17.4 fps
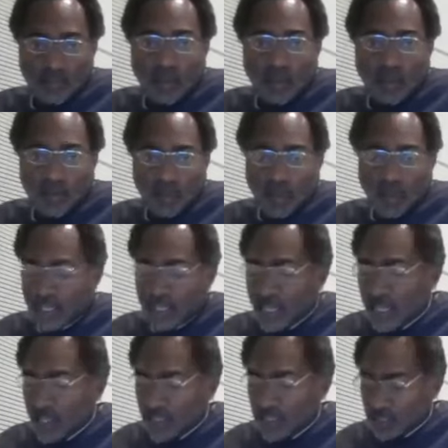know
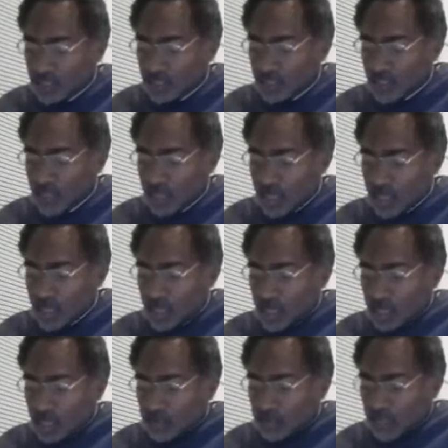Caucasian
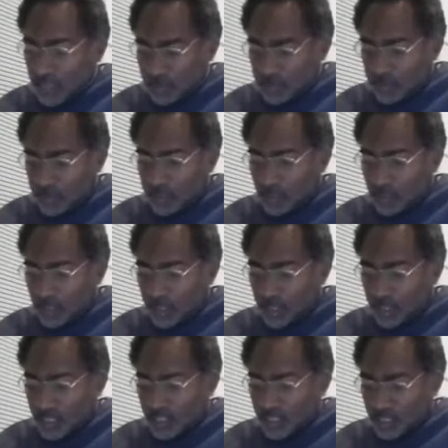people. The
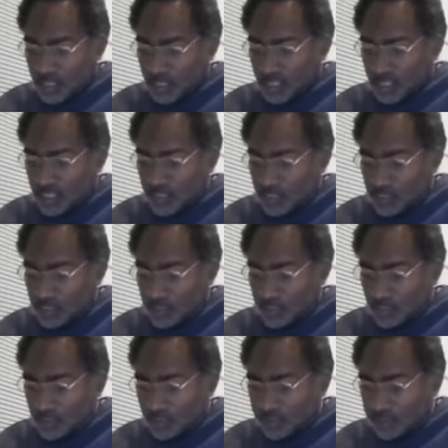Caucasian. Then
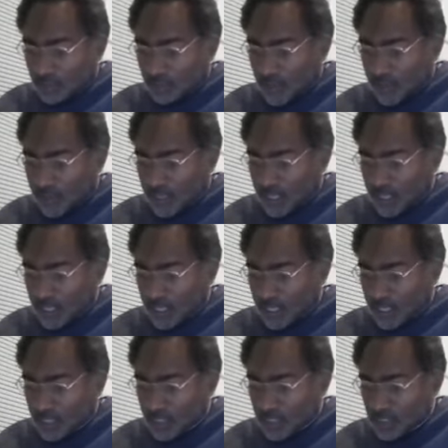Judah fought
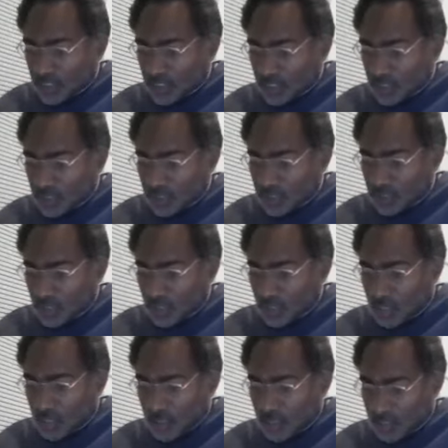against the children
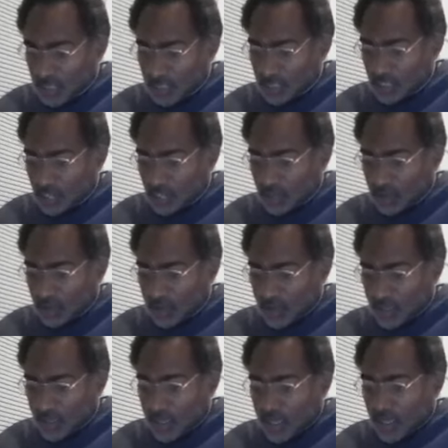of Esau
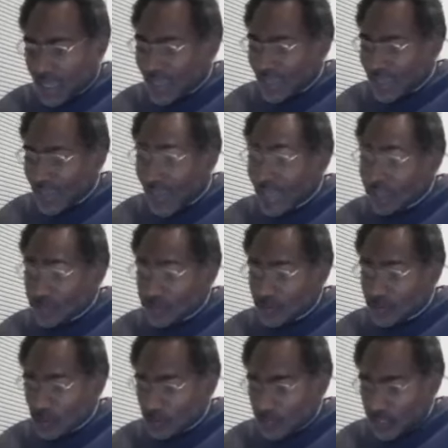and
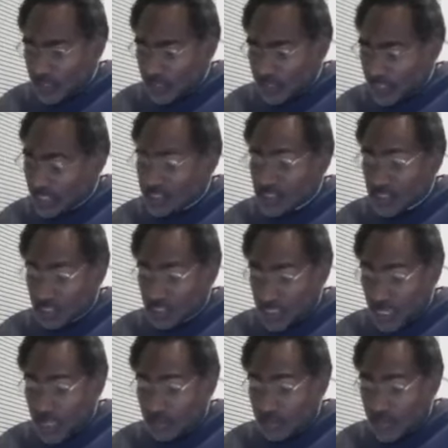Idumea. That's the
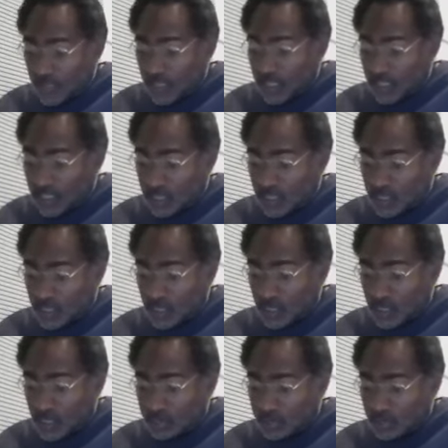same thing as
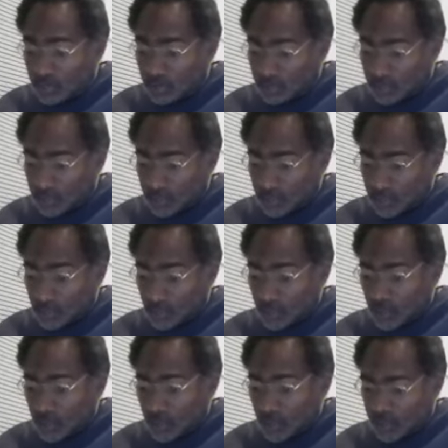uh, the, the
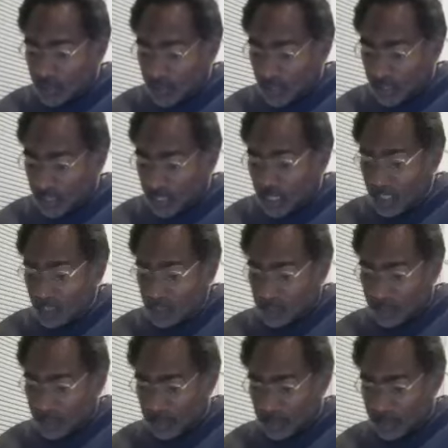so-called
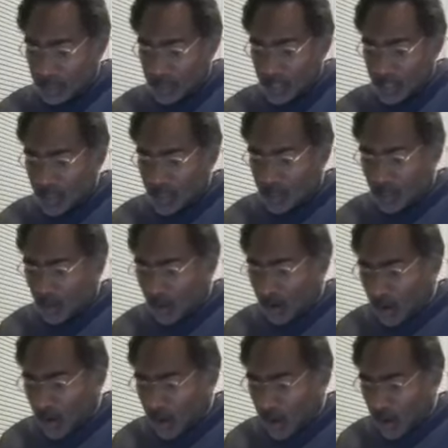Caucasian people.
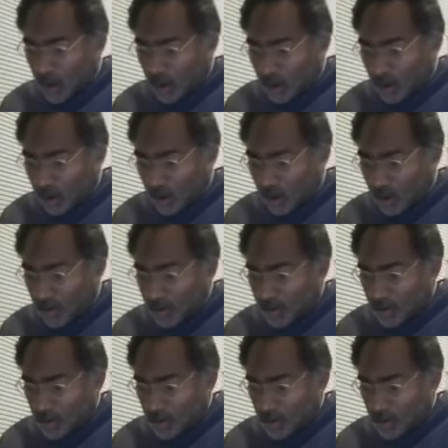Are are